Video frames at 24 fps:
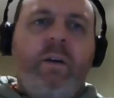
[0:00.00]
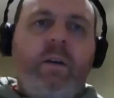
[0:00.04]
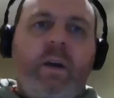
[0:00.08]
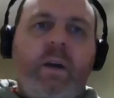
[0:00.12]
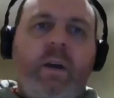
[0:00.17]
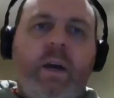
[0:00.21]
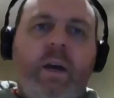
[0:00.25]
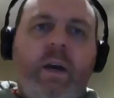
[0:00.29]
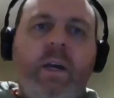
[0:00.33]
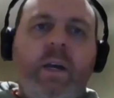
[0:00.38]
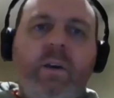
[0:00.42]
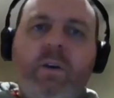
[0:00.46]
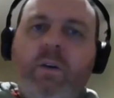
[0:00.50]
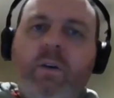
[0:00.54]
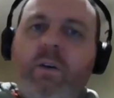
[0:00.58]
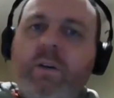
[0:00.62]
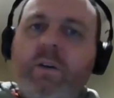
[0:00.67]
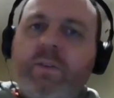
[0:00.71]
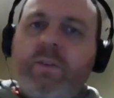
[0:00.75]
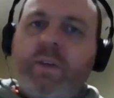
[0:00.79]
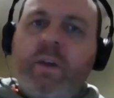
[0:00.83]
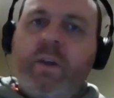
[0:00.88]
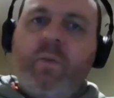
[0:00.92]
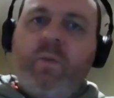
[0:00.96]
Hey
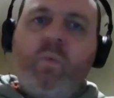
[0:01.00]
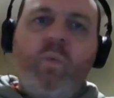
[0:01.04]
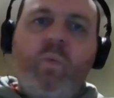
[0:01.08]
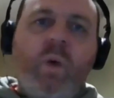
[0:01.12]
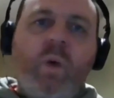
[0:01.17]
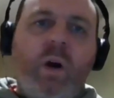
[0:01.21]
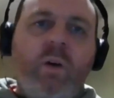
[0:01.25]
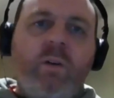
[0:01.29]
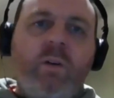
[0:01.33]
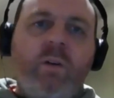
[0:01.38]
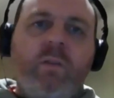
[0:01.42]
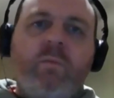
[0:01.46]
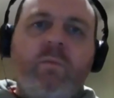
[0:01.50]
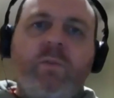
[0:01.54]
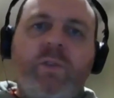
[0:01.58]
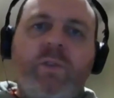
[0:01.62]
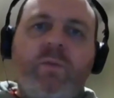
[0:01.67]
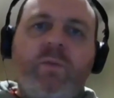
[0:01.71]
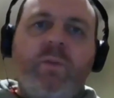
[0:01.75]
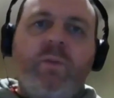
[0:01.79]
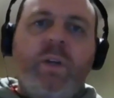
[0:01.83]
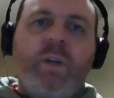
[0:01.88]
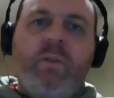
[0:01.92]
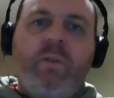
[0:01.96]
guys, and welcome
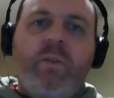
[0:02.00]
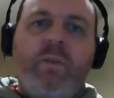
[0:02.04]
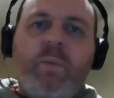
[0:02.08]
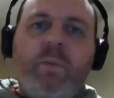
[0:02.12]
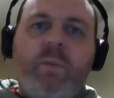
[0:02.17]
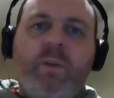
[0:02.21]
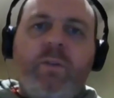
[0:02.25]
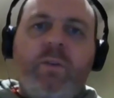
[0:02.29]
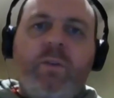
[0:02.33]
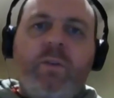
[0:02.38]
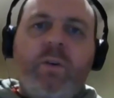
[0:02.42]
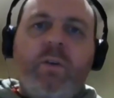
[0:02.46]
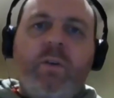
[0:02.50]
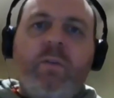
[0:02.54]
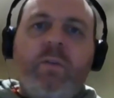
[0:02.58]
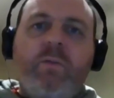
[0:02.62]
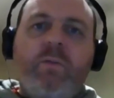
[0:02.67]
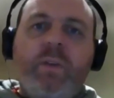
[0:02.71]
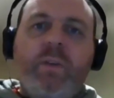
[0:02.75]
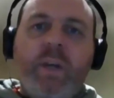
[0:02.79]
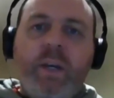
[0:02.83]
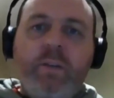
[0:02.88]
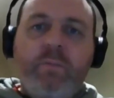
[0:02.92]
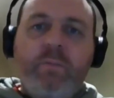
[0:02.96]
to another episode of
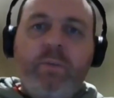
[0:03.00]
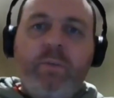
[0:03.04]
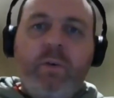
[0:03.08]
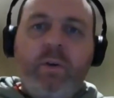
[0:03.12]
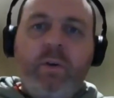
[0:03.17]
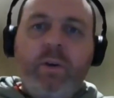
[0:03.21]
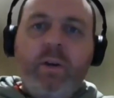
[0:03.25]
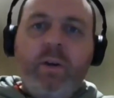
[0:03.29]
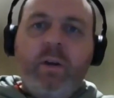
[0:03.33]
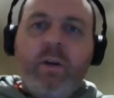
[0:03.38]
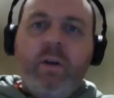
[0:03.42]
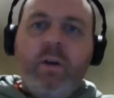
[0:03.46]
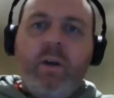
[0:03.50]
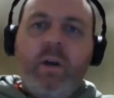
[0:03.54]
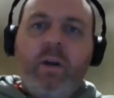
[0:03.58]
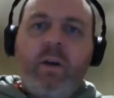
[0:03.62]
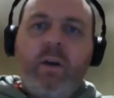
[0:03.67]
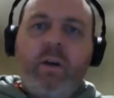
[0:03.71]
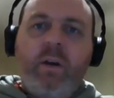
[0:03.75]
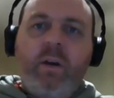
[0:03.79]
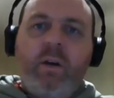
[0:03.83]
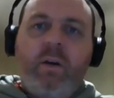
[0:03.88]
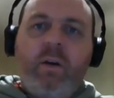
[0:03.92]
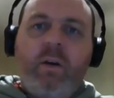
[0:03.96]
Keys Pod.
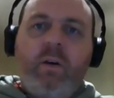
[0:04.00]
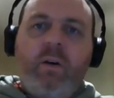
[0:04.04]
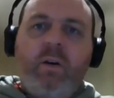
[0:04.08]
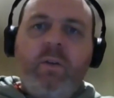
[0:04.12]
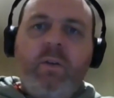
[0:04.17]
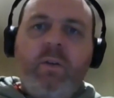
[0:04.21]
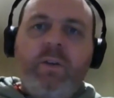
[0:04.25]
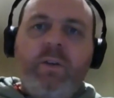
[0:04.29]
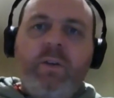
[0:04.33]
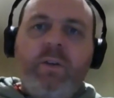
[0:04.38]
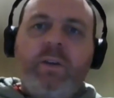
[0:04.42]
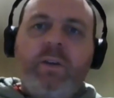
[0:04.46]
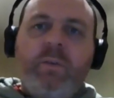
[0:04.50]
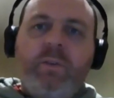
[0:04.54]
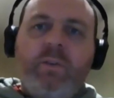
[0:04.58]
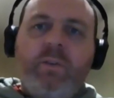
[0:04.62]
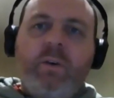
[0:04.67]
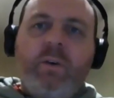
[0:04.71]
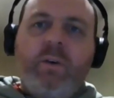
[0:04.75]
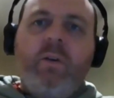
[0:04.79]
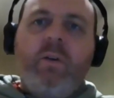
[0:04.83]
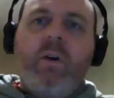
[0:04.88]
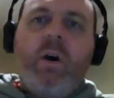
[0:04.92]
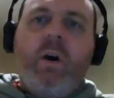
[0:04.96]
On this
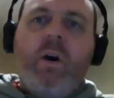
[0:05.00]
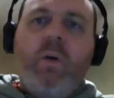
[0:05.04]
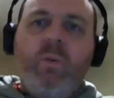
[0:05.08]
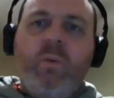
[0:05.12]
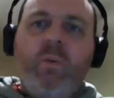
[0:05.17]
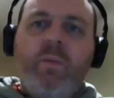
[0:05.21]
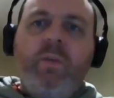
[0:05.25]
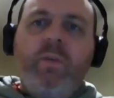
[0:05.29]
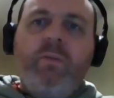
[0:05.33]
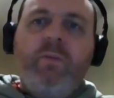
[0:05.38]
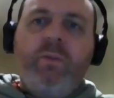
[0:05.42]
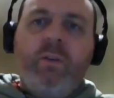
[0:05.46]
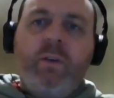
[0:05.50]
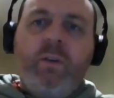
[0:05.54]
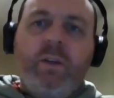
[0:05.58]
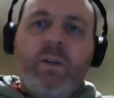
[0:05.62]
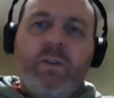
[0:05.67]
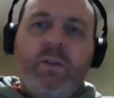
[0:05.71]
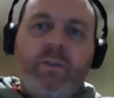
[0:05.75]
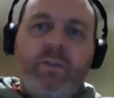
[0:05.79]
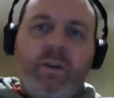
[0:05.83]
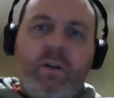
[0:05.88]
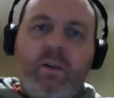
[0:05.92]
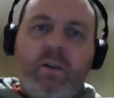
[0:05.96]
episode, I will be flying
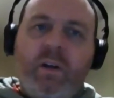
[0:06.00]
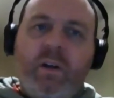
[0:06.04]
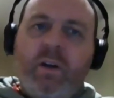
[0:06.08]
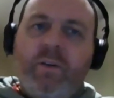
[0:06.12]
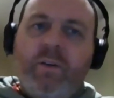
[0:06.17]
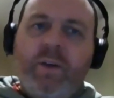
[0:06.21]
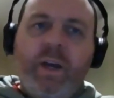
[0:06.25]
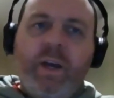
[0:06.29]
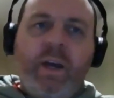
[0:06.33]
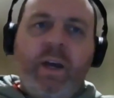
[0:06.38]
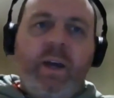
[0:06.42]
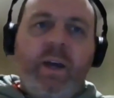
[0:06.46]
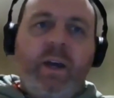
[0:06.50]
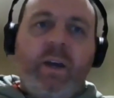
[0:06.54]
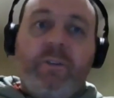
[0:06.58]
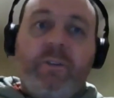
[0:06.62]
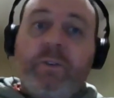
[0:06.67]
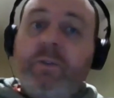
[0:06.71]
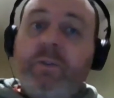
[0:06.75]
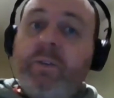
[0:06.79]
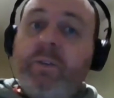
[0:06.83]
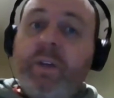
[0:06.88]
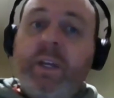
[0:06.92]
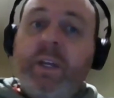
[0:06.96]
solo as
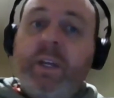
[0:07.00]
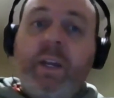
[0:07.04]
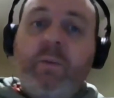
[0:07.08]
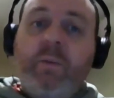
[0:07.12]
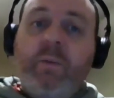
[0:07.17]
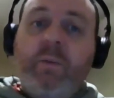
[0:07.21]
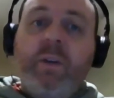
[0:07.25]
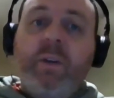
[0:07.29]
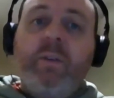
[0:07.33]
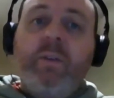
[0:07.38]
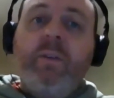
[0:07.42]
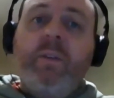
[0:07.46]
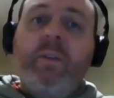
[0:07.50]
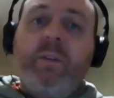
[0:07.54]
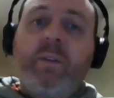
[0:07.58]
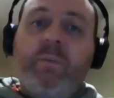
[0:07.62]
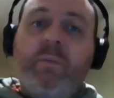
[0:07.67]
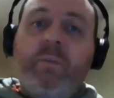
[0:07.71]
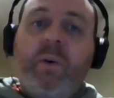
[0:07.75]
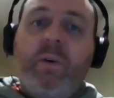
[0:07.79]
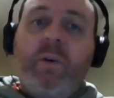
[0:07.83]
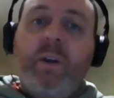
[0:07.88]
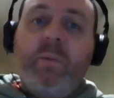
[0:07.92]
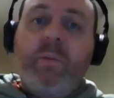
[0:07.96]
I couldn't get anyone to do this
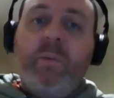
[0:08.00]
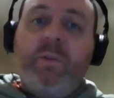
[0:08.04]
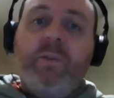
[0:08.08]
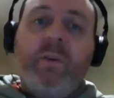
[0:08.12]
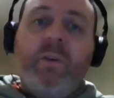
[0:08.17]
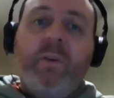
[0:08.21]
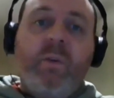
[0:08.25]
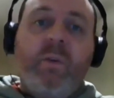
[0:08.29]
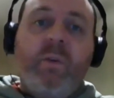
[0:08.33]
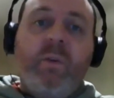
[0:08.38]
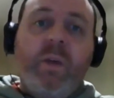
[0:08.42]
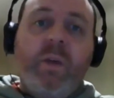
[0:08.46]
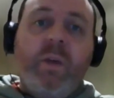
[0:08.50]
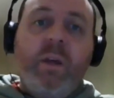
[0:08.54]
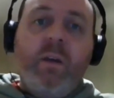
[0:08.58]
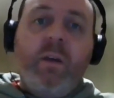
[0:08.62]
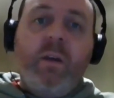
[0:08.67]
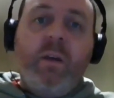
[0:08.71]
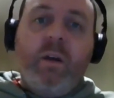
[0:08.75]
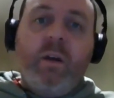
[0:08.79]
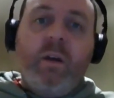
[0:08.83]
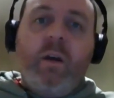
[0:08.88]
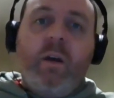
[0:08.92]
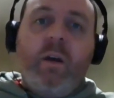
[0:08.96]
pod episode with me.